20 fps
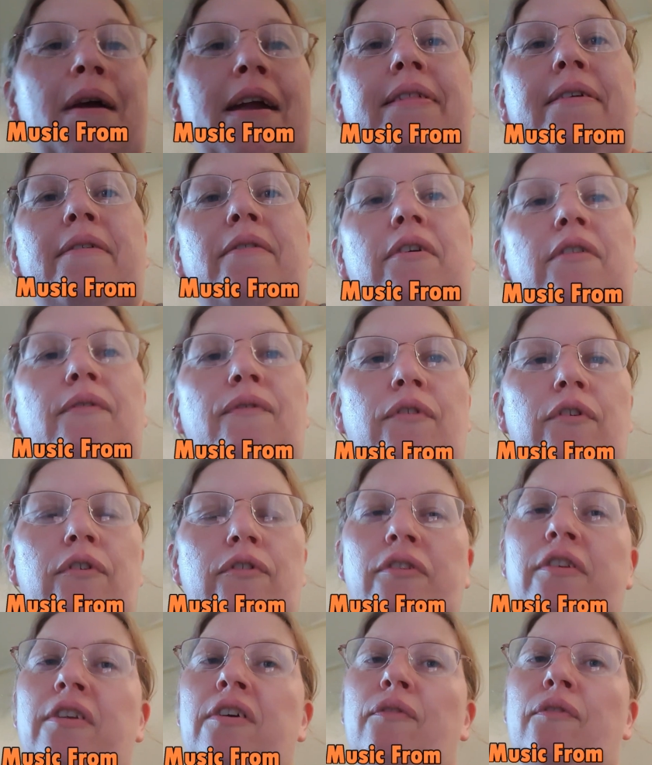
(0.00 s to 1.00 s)
main thing I've got
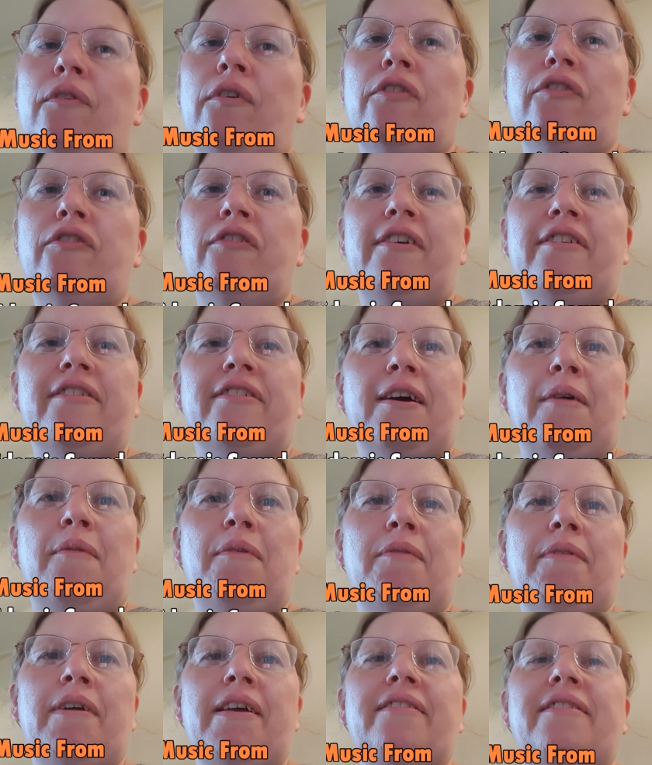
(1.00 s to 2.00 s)
forward to look forward to next
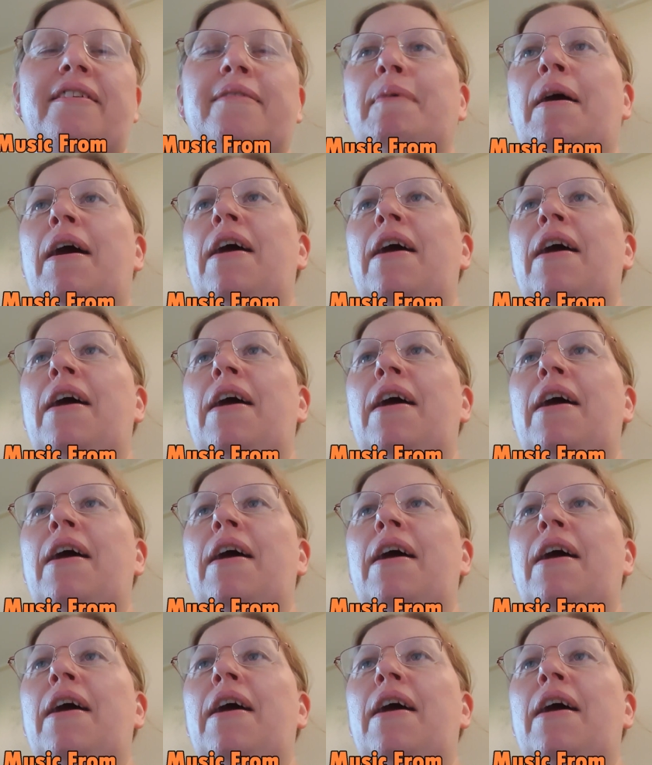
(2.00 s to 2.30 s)
couple of weeks is